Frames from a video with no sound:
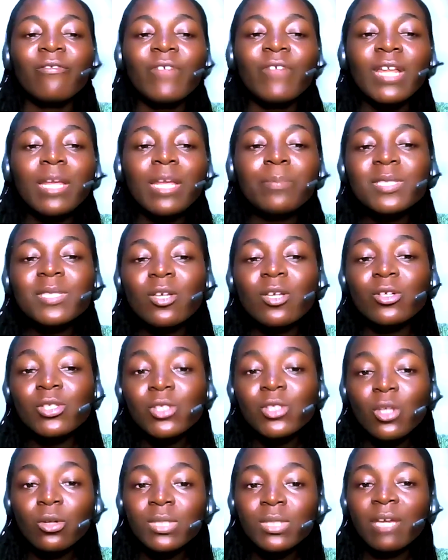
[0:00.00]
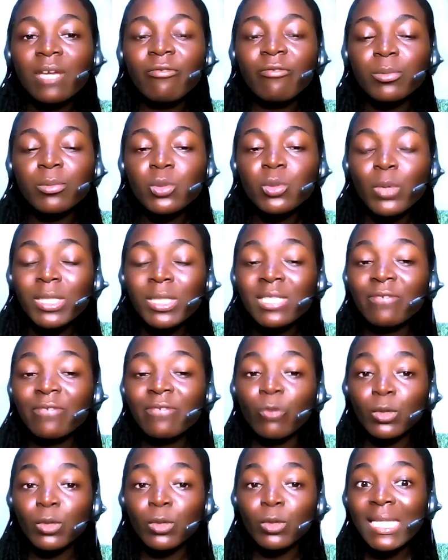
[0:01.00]
Philips Consulting from
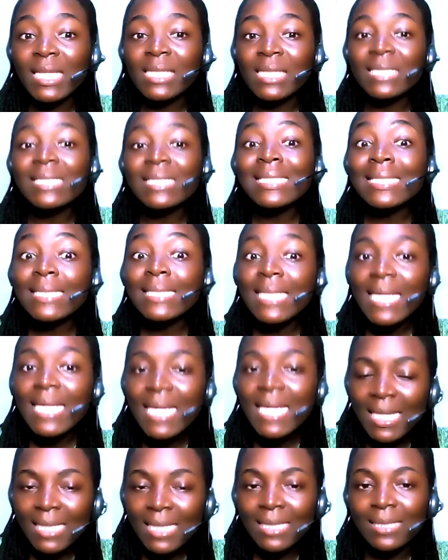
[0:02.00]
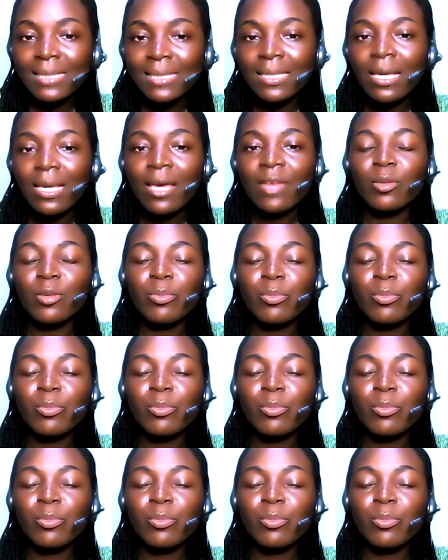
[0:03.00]
2014 sees